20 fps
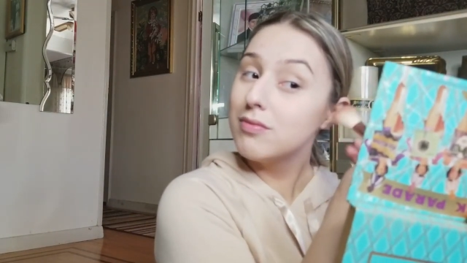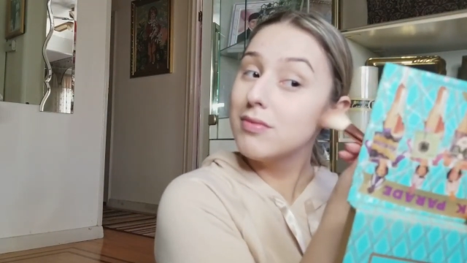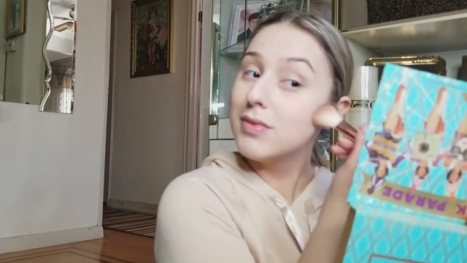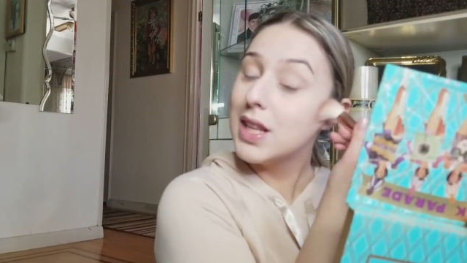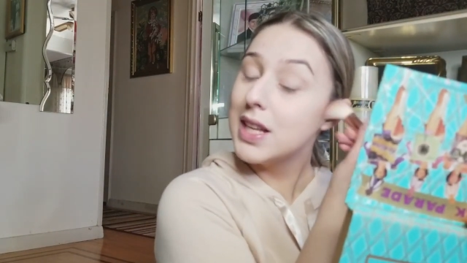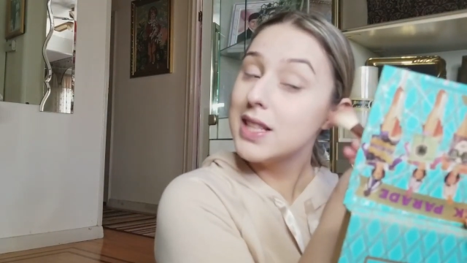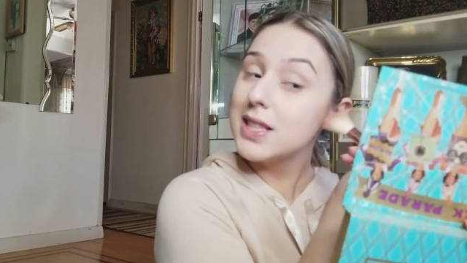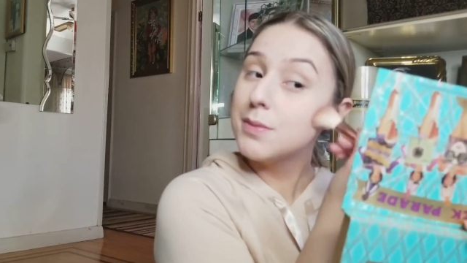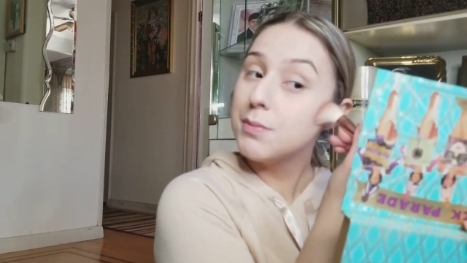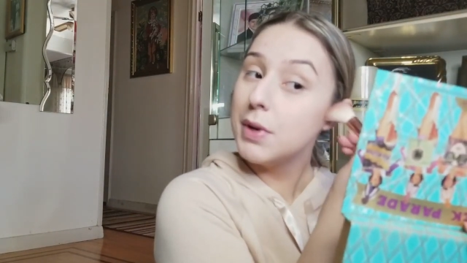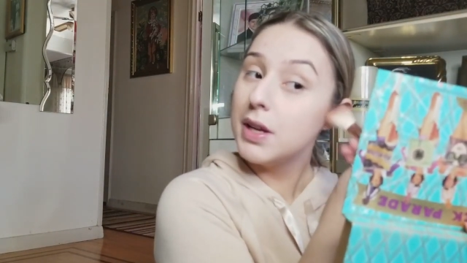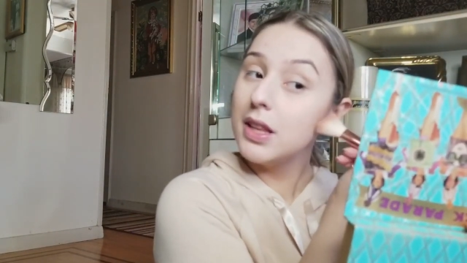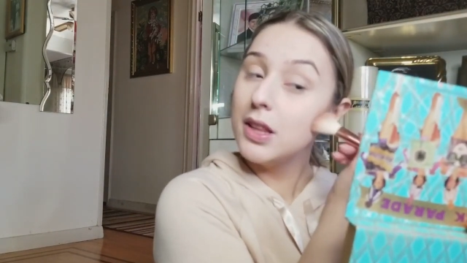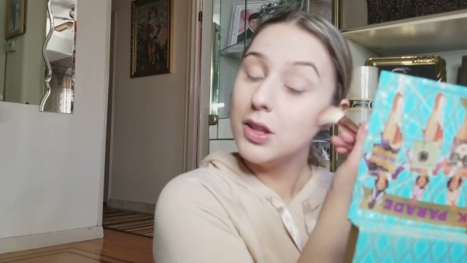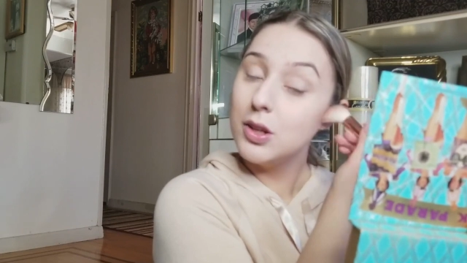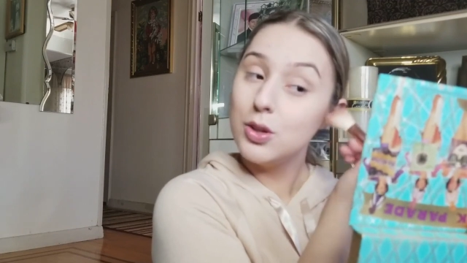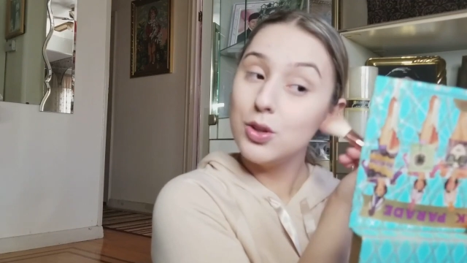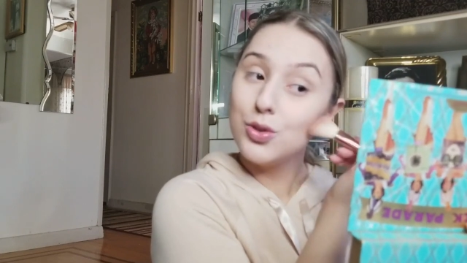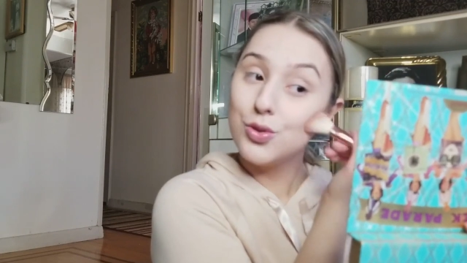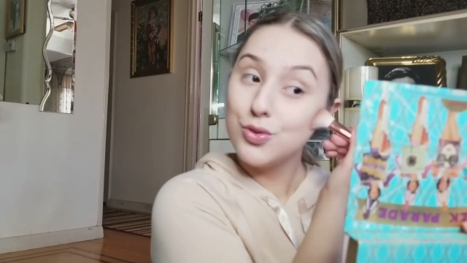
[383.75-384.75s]
that's my
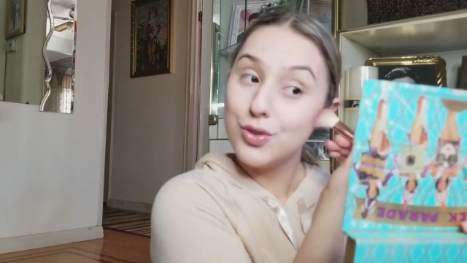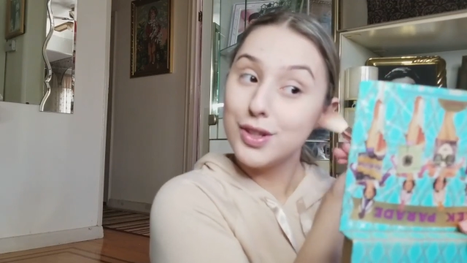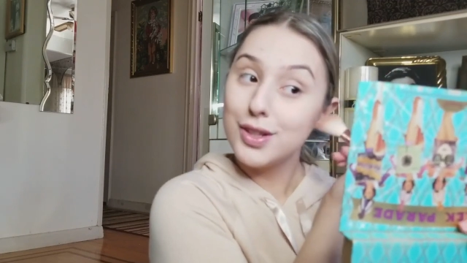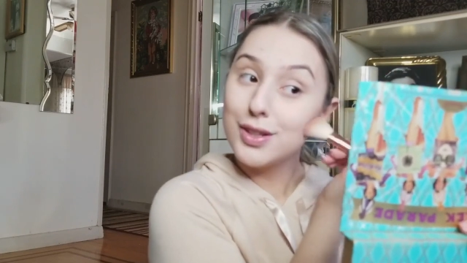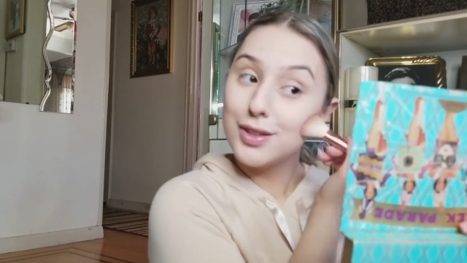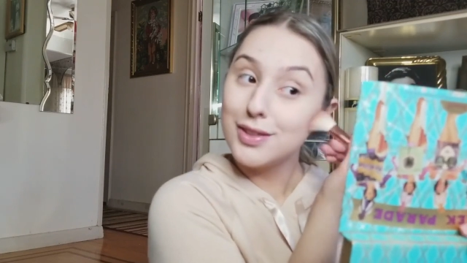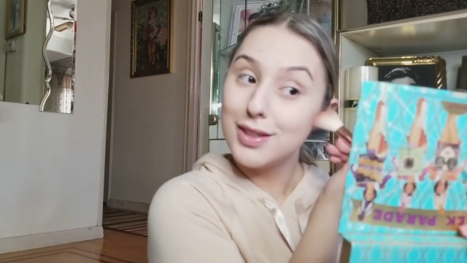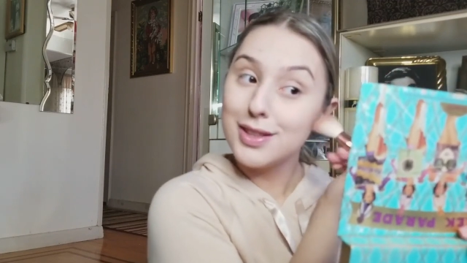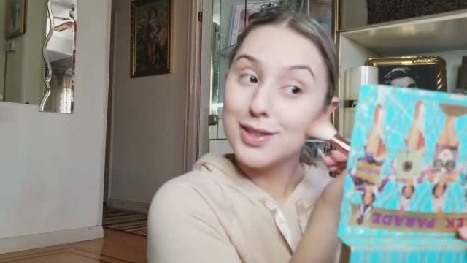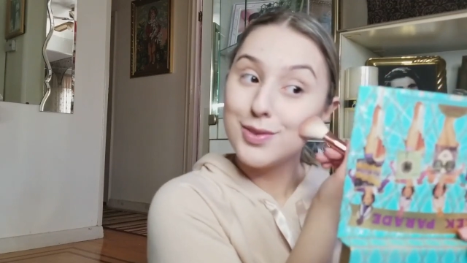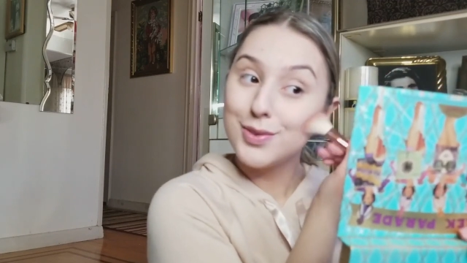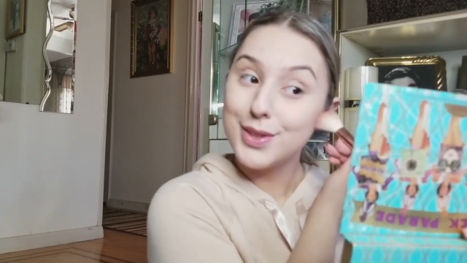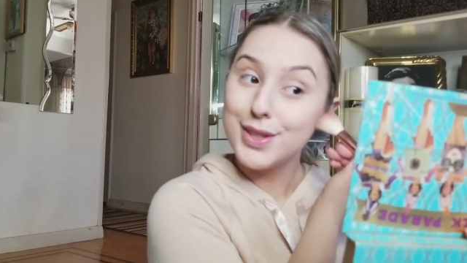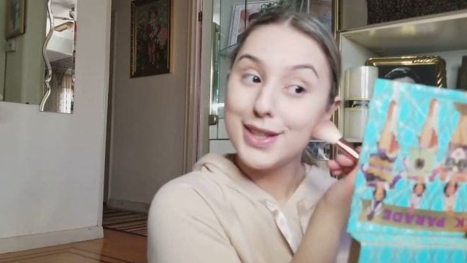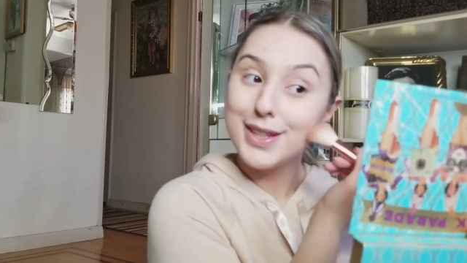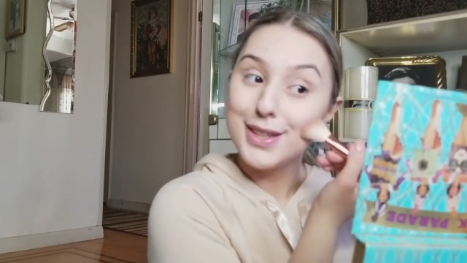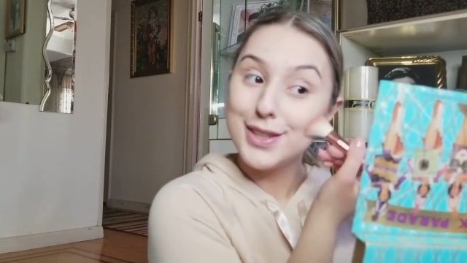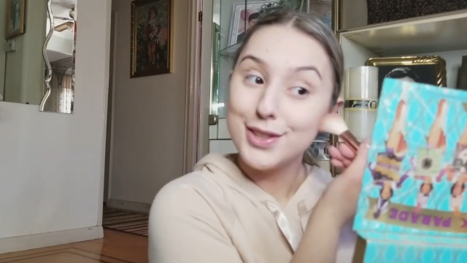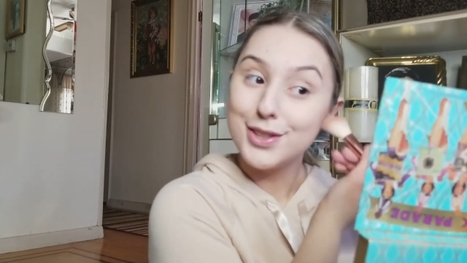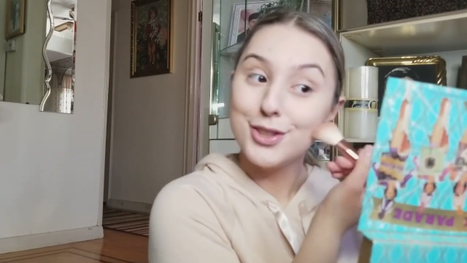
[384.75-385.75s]
little trick. That's what
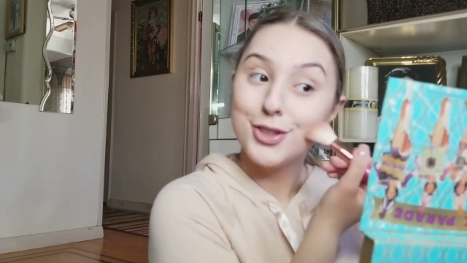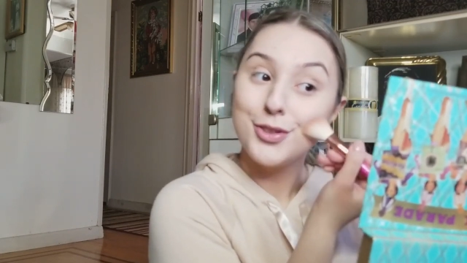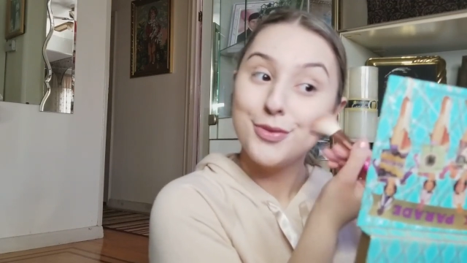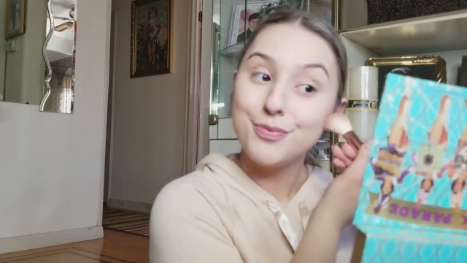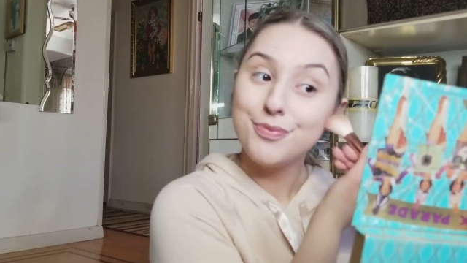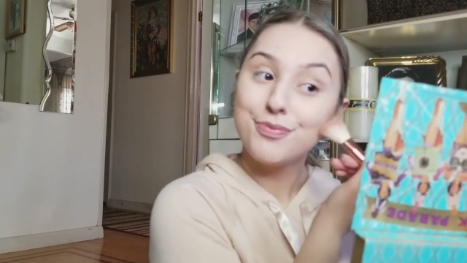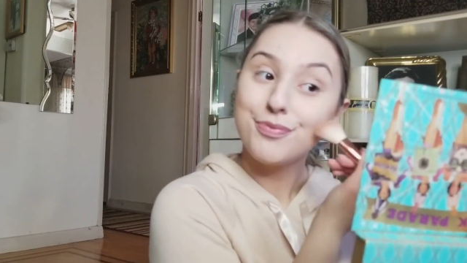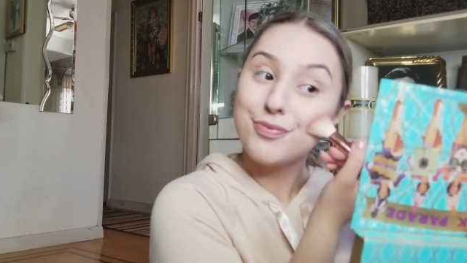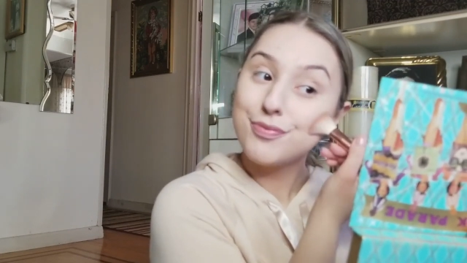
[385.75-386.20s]
I do.